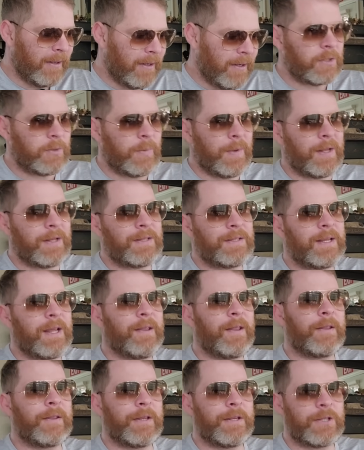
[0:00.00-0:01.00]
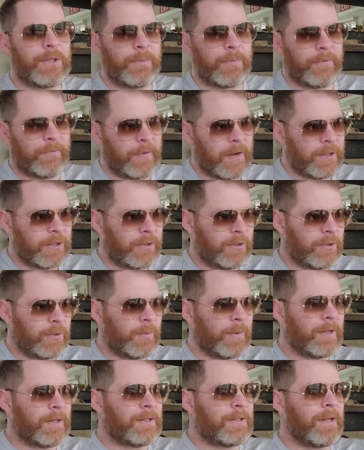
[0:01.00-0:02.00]
Because we can say that these are professionals.
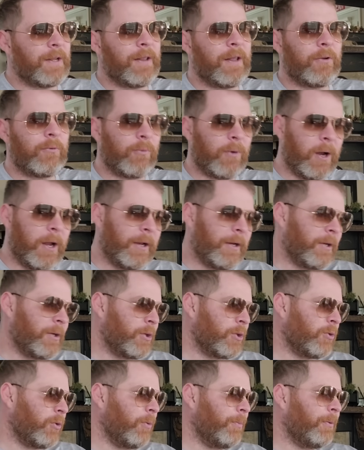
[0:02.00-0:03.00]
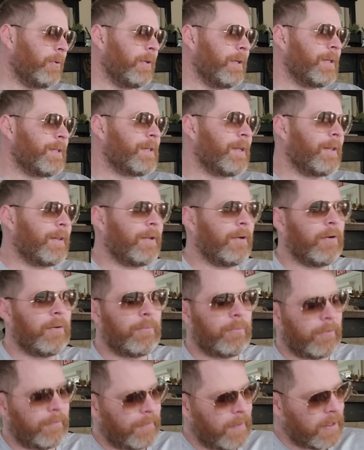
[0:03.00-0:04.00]
We can say that riot control police, that they're
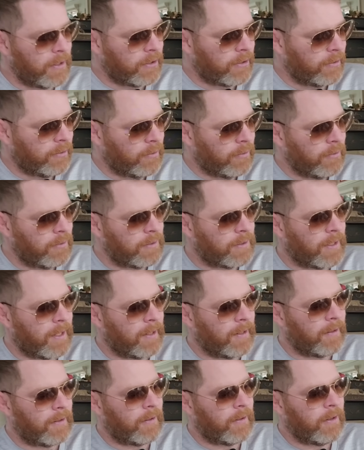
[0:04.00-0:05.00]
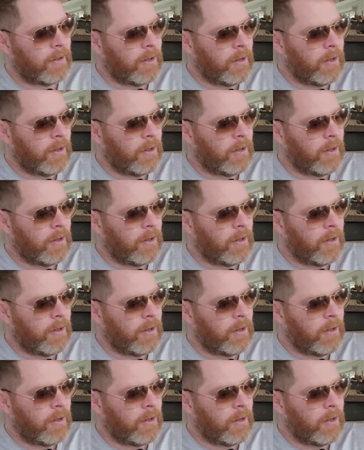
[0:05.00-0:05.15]
professionals, that